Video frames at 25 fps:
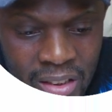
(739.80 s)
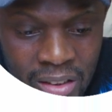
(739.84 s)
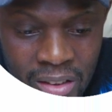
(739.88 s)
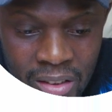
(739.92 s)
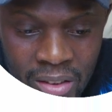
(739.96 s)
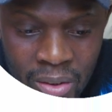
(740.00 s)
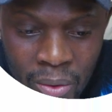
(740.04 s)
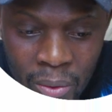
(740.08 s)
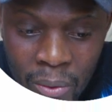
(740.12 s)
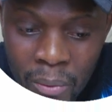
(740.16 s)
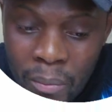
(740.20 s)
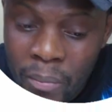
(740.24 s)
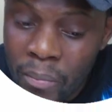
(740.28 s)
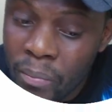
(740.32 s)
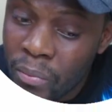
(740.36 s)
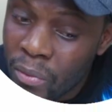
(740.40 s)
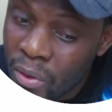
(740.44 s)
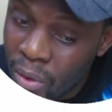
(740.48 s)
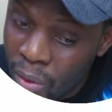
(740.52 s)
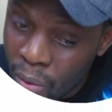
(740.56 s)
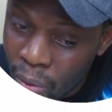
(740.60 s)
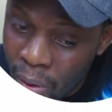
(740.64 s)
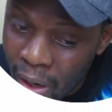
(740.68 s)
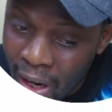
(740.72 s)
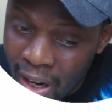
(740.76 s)
So
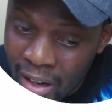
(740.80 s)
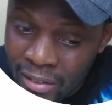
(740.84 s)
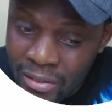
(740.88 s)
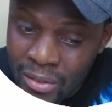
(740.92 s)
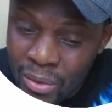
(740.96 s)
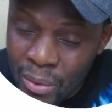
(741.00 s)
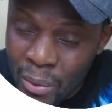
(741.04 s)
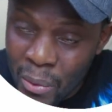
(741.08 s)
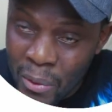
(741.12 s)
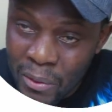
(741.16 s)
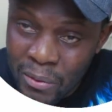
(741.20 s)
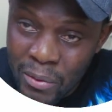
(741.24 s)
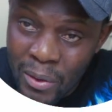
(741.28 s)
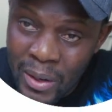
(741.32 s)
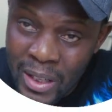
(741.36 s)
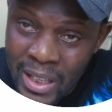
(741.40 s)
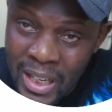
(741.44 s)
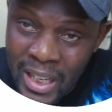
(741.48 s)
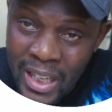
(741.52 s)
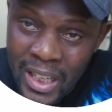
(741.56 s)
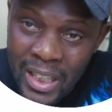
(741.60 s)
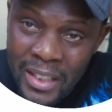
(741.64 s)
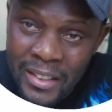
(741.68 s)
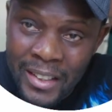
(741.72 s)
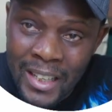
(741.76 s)
you have to look for an
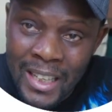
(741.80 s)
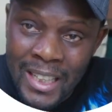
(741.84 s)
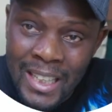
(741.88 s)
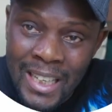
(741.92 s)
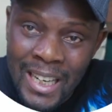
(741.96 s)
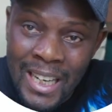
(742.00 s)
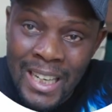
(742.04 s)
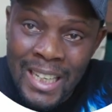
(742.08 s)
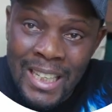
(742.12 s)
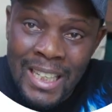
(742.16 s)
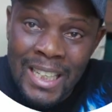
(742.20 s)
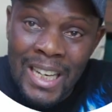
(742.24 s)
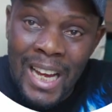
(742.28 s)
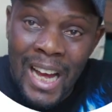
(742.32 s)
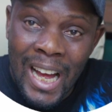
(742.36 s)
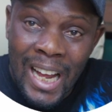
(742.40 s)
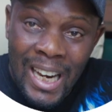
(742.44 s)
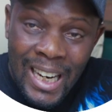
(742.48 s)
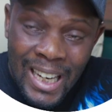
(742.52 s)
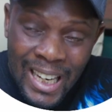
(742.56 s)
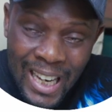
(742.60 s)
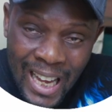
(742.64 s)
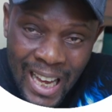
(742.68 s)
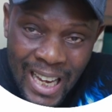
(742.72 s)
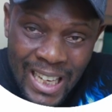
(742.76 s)
area that
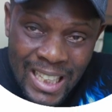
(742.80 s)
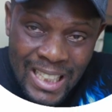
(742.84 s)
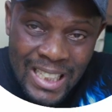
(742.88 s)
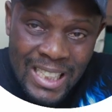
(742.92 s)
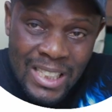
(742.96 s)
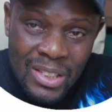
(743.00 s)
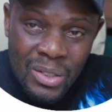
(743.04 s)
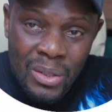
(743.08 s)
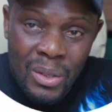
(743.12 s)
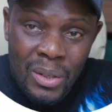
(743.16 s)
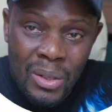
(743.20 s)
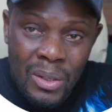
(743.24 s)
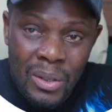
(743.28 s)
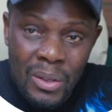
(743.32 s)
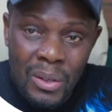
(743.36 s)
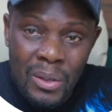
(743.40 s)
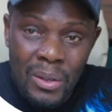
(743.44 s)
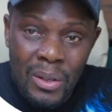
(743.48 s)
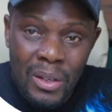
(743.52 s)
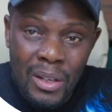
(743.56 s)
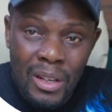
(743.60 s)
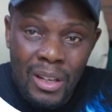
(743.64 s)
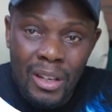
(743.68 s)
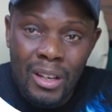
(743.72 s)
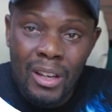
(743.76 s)
aligns.
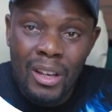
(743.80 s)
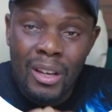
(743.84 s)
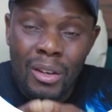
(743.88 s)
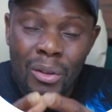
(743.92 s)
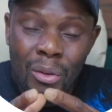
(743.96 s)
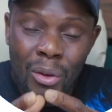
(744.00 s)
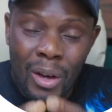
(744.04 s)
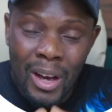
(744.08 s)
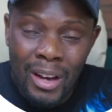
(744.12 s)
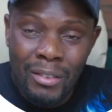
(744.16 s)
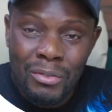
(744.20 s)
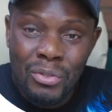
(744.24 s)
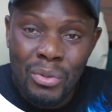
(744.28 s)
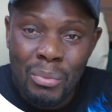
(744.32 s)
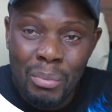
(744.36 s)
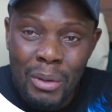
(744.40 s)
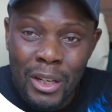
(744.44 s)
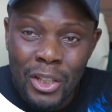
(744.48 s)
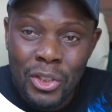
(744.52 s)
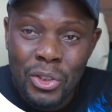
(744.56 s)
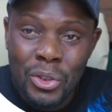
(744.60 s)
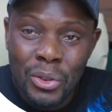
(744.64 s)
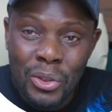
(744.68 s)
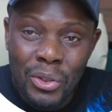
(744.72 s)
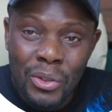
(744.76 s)
You have to
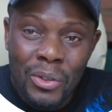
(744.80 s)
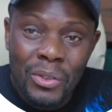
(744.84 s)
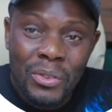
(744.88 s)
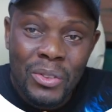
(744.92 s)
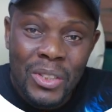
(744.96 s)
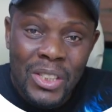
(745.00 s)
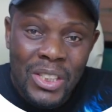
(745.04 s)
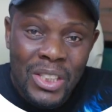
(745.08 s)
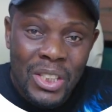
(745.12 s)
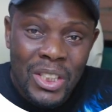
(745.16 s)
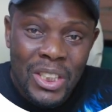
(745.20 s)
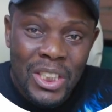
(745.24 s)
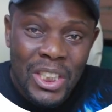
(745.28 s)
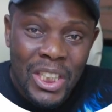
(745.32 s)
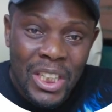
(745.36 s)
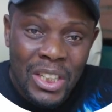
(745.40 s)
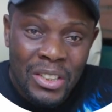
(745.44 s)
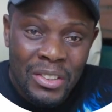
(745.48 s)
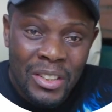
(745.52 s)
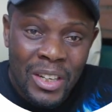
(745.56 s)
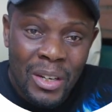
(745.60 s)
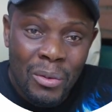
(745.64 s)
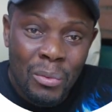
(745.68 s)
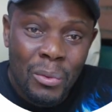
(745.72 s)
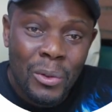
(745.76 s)
make sure your research
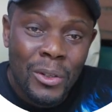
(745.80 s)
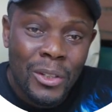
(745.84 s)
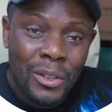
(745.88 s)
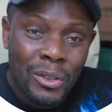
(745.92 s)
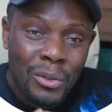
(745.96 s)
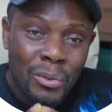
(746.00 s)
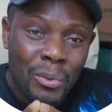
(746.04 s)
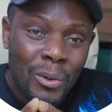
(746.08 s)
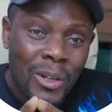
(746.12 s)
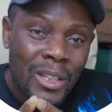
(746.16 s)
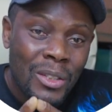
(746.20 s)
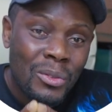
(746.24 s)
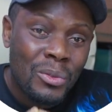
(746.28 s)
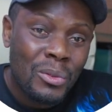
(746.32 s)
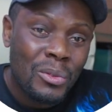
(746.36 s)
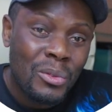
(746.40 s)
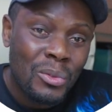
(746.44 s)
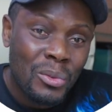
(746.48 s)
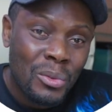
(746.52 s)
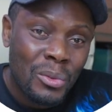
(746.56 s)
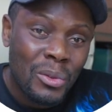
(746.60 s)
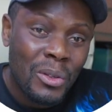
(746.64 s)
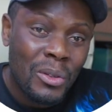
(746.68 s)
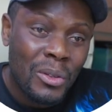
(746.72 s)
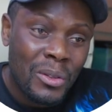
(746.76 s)
area where you want to
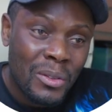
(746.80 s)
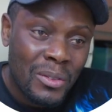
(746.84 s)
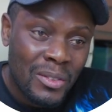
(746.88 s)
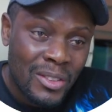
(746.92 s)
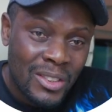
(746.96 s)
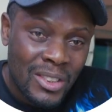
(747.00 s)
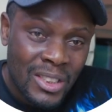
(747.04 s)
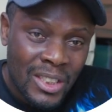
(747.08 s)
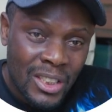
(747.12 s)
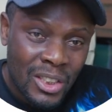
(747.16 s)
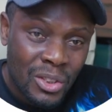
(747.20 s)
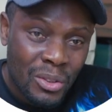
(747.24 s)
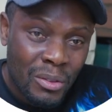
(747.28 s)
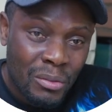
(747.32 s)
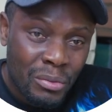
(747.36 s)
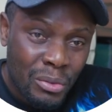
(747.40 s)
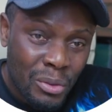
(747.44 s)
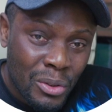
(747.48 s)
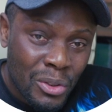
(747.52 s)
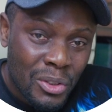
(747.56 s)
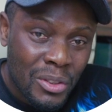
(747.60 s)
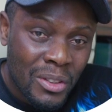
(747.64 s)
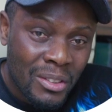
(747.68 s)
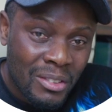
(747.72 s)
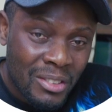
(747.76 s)
do your research, your
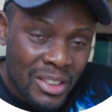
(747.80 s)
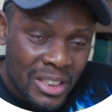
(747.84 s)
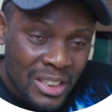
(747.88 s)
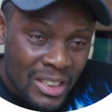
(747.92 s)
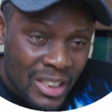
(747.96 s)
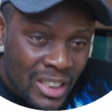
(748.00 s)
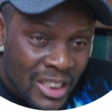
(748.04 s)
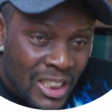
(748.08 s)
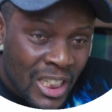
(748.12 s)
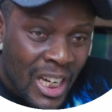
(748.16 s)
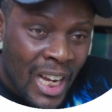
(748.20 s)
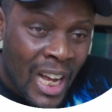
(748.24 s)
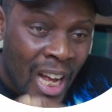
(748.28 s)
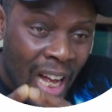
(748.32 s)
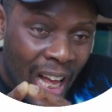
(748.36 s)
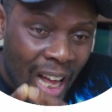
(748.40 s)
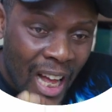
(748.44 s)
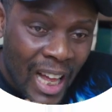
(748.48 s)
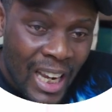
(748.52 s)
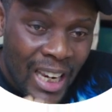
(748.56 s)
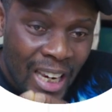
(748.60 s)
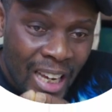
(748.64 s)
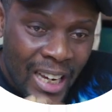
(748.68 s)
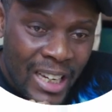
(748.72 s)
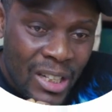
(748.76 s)
future research,
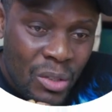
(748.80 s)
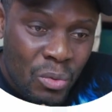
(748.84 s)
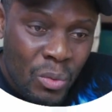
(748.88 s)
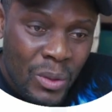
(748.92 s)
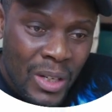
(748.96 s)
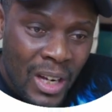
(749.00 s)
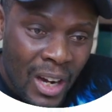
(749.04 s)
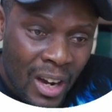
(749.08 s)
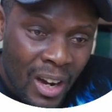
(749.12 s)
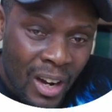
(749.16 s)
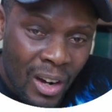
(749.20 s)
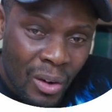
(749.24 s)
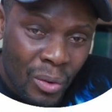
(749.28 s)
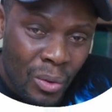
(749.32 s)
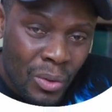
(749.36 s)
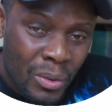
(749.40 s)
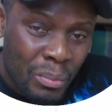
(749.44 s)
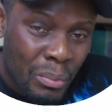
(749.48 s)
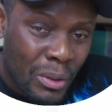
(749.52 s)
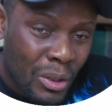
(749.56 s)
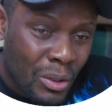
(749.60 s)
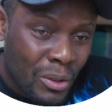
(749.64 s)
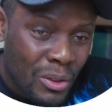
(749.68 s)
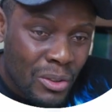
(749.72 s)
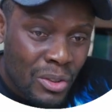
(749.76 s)
aligns with her own,
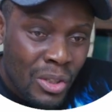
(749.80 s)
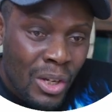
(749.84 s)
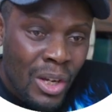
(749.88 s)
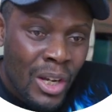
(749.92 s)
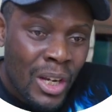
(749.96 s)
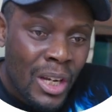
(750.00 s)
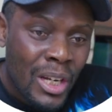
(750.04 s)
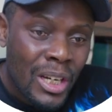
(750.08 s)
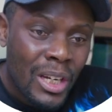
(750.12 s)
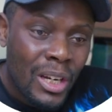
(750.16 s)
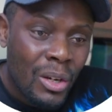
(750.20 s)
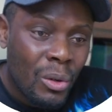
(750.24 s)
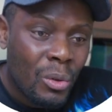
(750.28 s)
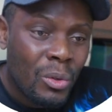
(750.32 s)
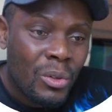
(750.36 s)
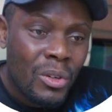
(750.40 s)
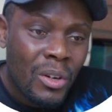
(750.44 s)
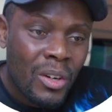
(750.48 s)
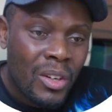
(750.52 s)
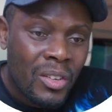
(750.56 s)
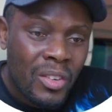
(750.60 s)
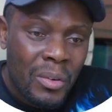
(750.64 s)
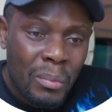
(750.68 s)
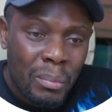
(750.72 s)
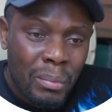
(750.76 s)
because they will
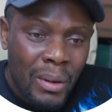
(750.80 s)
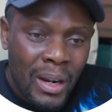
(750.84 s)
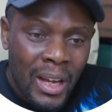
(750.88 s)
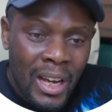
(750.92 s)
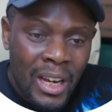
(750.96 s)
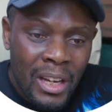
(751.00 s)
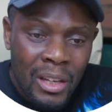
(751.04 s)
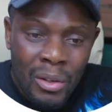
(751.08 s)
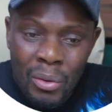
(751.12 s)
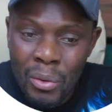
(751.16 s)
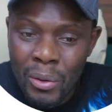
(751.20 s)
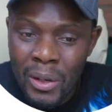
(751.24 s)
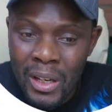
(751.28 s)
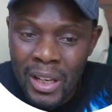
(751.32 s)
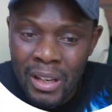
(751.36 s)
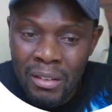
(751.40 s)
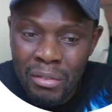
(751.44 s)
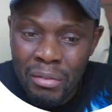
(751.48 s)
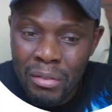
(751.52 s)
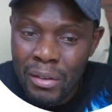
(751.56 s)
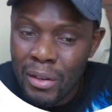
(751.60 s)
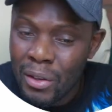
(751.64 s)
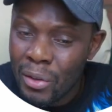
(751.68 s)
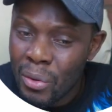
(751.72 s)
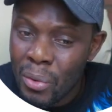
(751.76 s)
not reply you
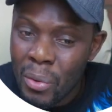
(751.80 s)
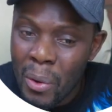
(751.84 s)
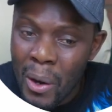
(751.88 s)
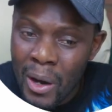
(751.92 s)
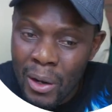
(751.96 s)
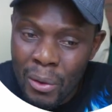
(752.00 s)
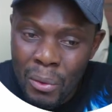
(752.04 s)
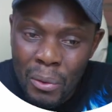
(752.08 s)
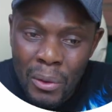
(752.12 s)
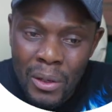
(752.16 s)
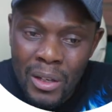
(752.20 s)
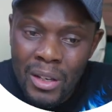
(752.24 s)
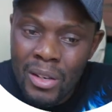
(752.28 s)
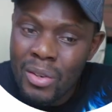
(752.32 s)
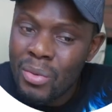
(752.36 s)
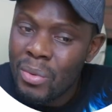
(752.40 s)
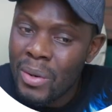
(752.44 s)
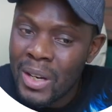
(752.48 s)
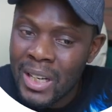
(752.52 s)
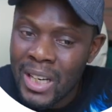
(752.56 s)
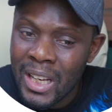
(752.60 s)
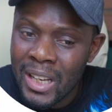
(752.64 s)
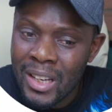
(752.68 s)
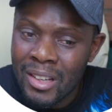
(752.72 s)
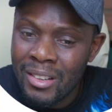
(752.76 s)
if you are going to
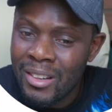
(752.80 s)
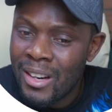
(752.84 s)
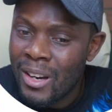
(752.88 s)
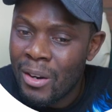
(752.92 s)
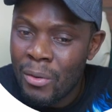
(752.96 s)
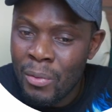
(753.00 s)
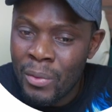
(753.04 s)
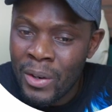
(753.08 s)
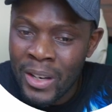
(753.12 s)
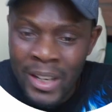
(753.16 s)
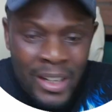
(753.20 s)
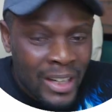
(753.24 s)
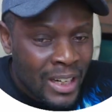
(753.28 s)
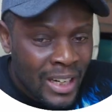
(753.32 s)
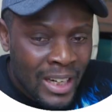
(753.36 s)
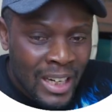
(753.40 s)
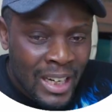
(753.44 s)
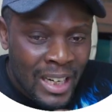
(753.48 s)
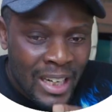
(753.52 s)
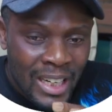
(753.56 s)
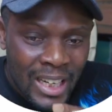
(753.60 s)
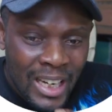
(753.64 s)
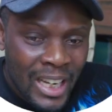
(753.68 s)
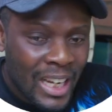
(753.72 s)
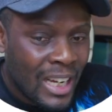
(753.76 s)
an area where
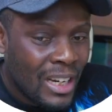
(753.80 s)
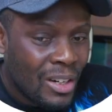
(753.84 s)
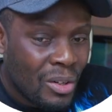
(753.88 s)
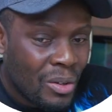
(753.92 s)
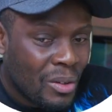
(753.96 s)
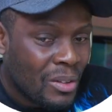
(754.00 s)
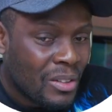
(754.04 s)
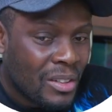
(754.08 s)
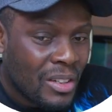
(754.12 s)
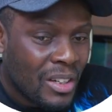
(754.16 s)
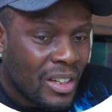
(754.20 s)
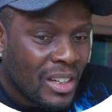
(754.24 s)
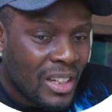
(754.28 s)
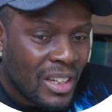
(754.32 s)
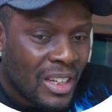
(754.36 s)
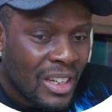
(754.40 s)
they are not